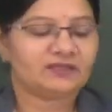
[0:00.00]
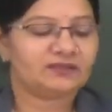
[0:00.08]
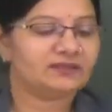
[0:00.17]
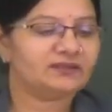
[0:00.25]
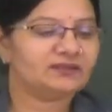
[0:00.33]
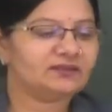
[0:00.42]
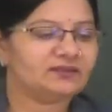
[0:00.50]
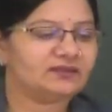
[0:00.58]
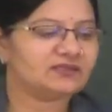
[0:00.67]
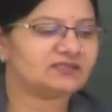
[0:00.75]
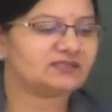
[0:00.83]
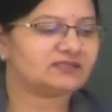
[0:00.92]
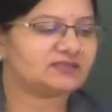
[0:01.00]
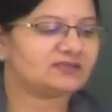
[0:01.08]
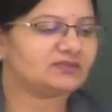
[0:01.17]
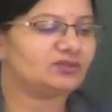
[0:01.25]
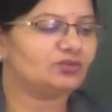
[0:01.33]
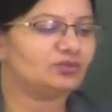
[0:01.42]
The is
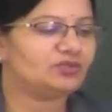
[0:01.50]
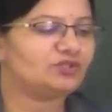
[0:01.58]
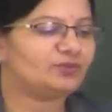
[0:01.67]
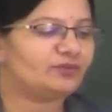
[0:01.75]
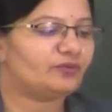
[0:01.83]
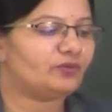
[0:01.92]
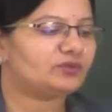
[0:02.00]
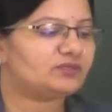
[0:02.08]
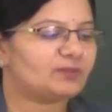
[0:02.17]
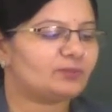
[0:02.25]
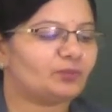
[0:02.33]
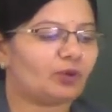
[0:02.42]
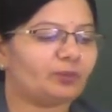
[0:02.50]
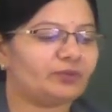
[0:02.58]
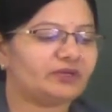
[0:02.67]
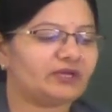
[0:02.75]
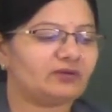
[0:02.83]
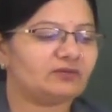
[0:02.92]
used before some
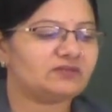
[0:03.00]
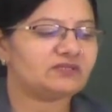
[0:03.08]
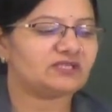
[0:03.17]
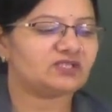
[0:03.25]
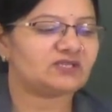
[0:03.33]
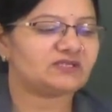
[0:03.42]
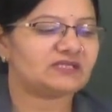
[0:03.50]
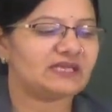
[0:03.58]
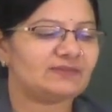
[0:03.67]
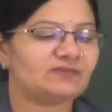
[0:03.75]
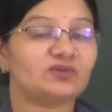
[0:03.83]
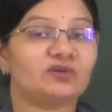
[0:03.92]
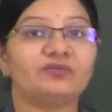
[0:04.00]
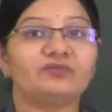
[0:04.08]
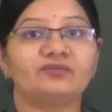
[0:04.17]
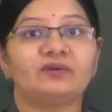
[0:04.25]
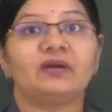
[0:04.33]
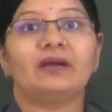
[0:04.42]
proper nouns such as names of
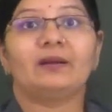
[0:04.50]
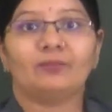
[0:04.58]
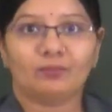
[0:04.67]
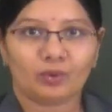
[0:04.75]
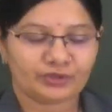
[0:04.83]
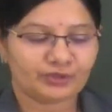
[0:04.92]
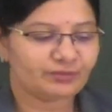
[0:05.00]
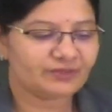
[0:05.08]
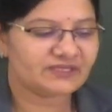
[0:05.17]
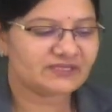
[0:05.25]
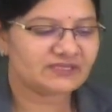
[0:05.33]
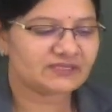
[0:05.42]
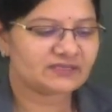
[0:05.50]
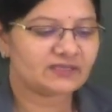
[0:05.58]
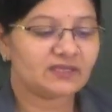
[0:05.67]
monuments,